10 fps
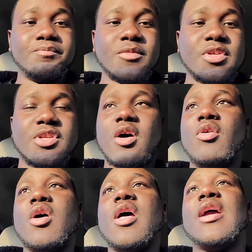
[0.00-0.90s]
So
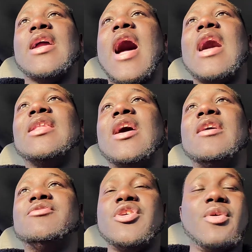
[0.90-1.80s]
God
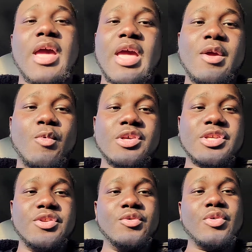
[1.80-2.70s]
loves you, and he wants to
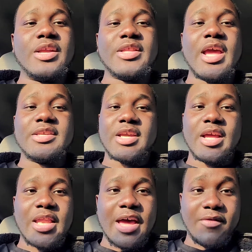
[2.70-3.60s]
do great things in your
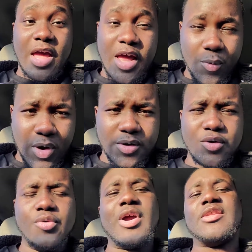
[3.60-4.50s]
life, and he will
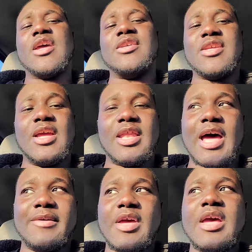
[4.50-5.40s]
do great things in your
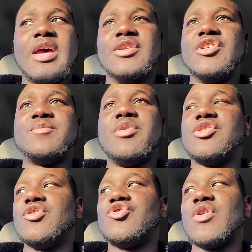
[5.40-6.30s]
life. Just put
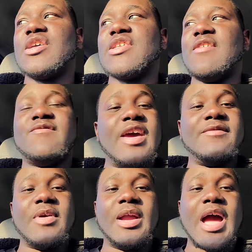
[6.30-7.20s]
your trust and
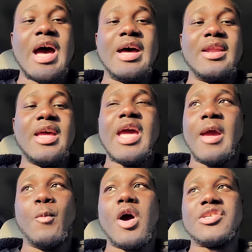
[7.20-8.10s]
faith in God
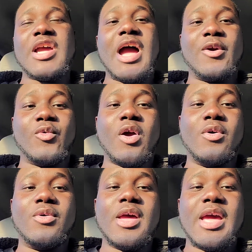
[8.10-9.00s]
and watch God
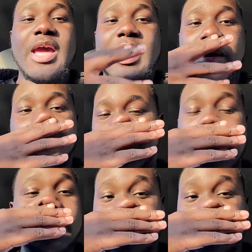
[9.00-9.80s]
grow in whatever